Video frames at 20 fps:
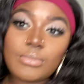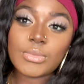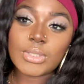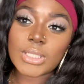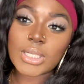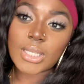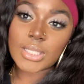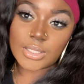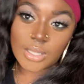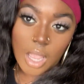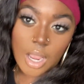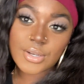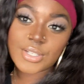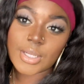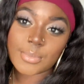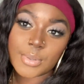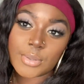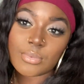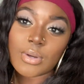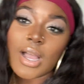because our
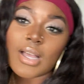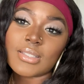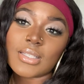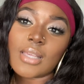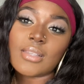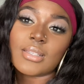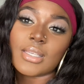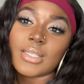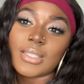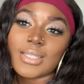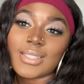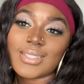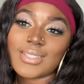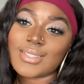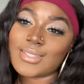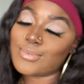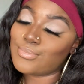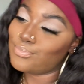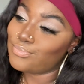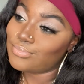shipping process
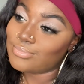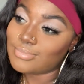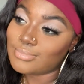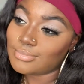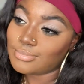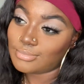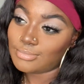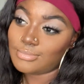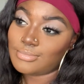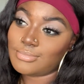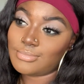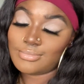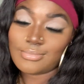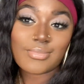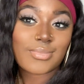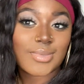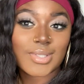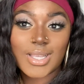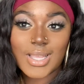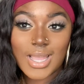is,
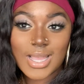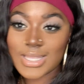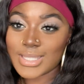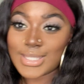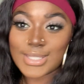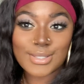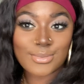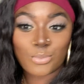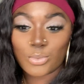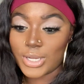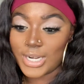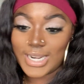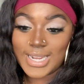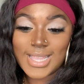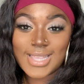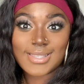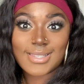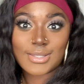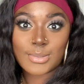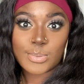it's what it
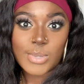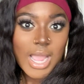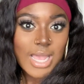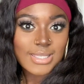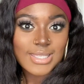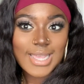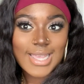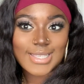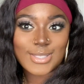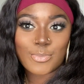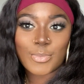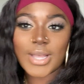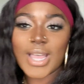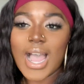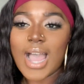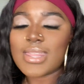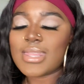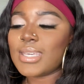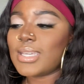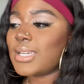is. It's a process, but
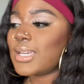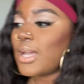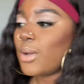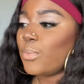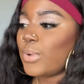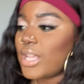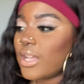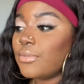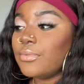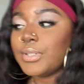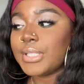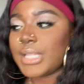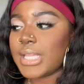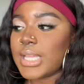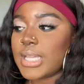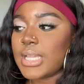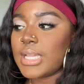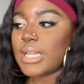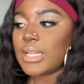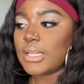I think we have
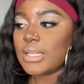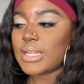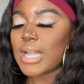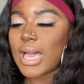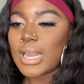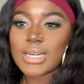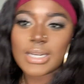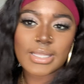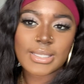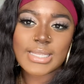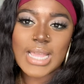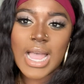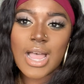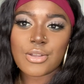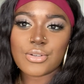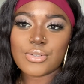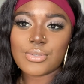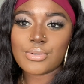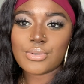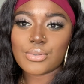really gotten it
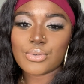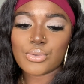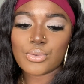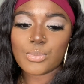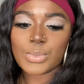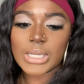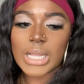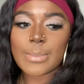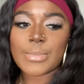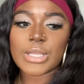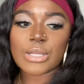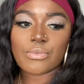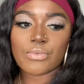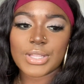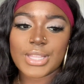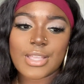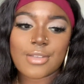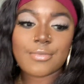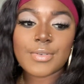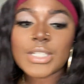down to becoming
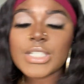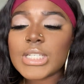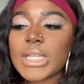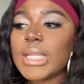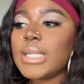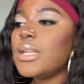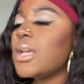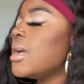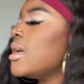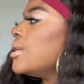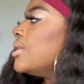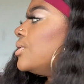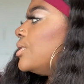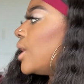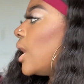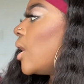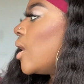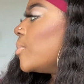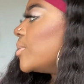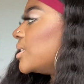really efficient.
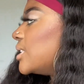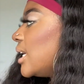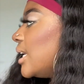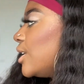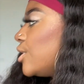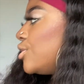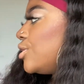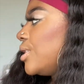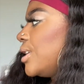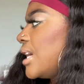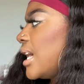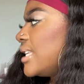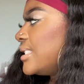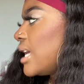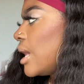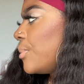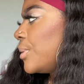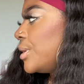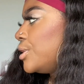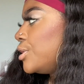So I'm excited to show you guys
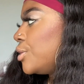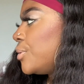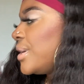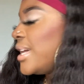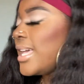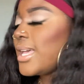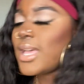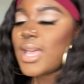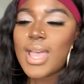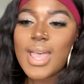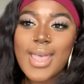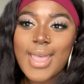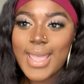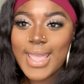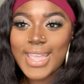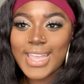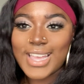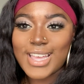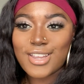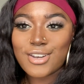how we do it.
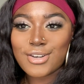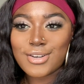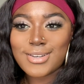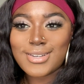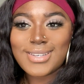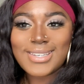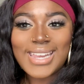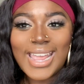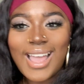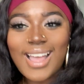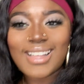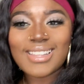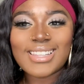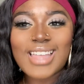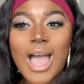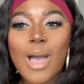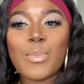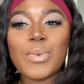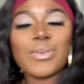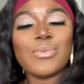And yeah,
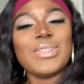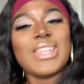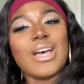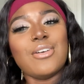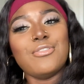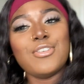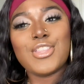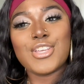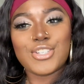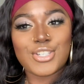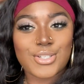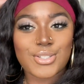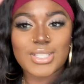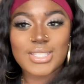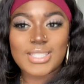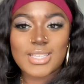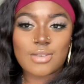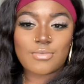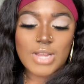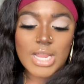without further ado,
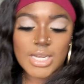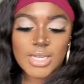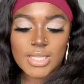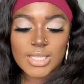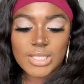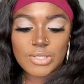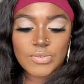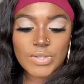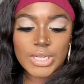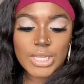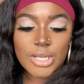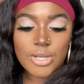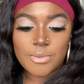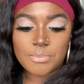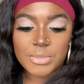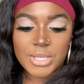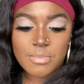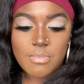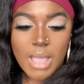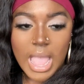let's get right into this video,
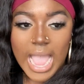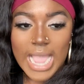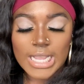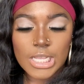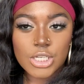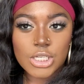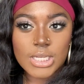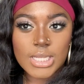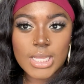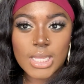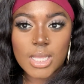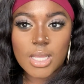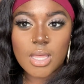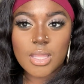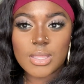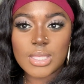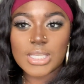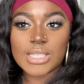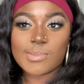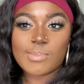me packaging
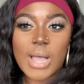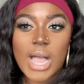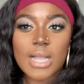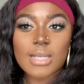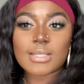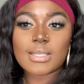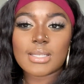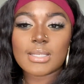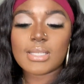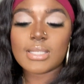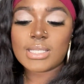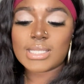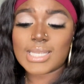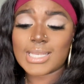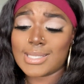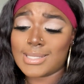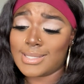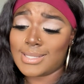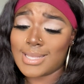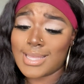these boxes,
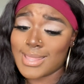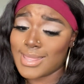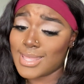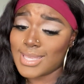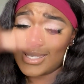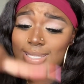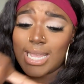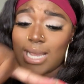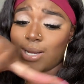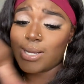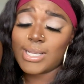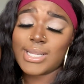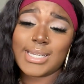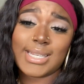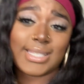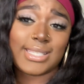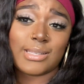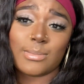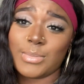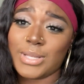because this area
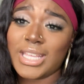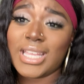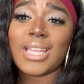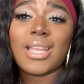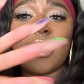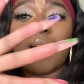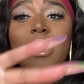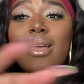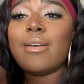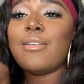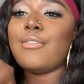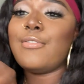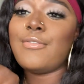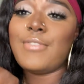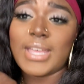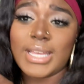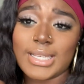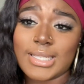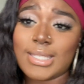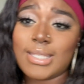needs to be
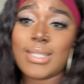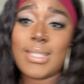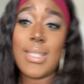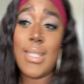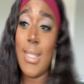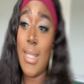fixed,